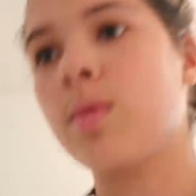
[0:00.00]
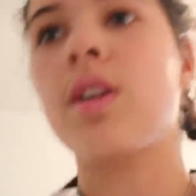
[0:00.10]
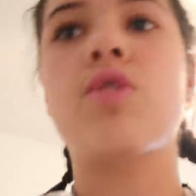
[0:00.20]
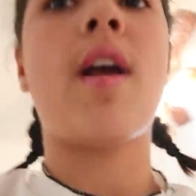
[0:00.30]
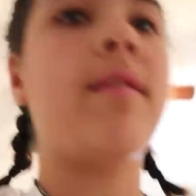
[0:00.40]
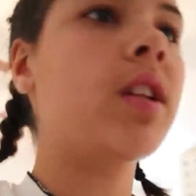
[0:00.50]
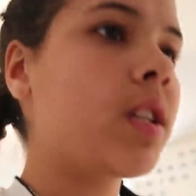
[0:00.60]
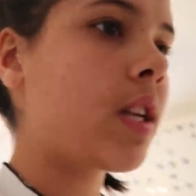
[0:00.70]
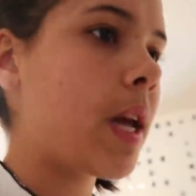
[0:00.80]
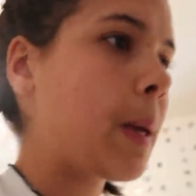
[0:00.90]
because we are
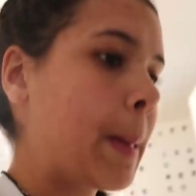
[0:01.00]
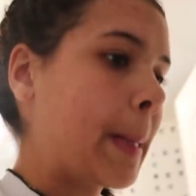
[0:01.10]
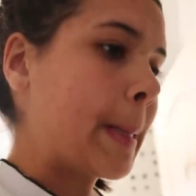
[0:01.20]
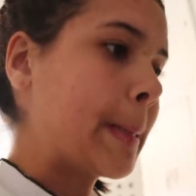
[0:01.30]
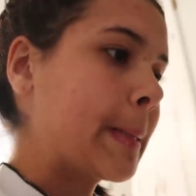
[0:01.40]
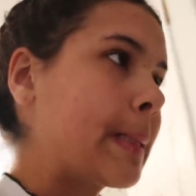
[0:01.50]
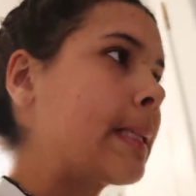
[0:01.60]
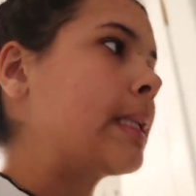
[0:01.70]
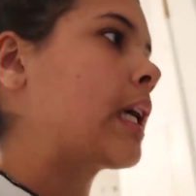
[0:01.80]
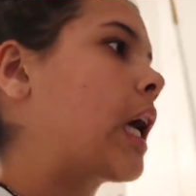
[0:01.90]
traveling today.
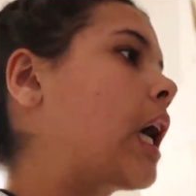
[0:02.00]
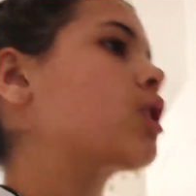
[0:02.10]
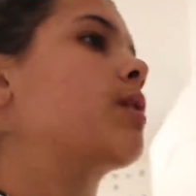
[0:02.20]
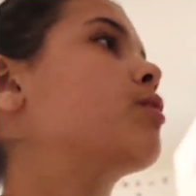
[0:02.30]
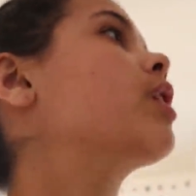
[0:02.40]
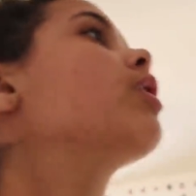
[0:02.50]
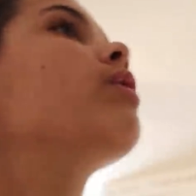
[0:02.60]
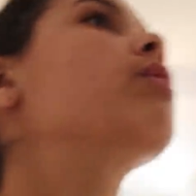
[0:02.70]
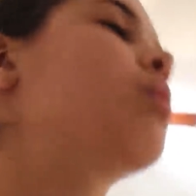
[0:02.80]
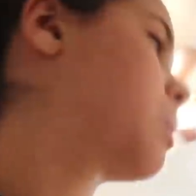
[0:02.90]
Gosh, I'm trying to
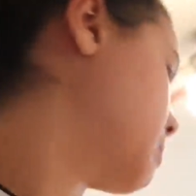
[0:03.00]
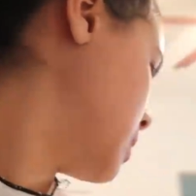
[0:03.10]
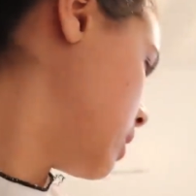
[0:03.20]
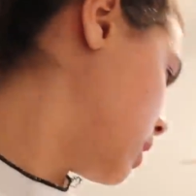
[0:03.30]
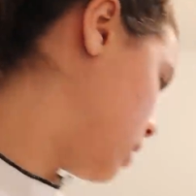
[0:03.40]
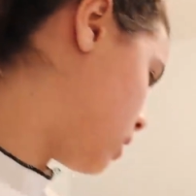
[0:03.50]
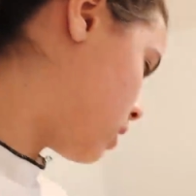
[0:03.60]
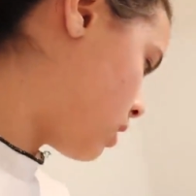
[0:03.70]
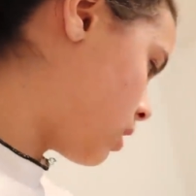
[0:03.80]
look for one of my